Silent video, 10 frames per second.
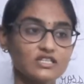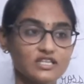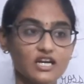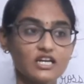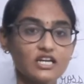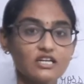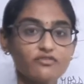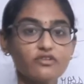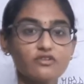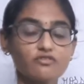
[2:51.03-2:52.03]
slightly
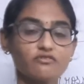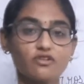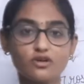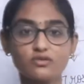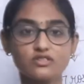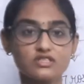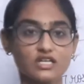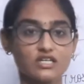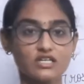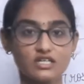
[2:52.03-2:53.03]
different from what was
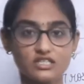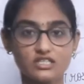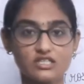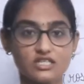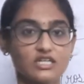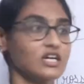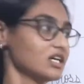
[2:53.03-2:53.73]
taken yesterday.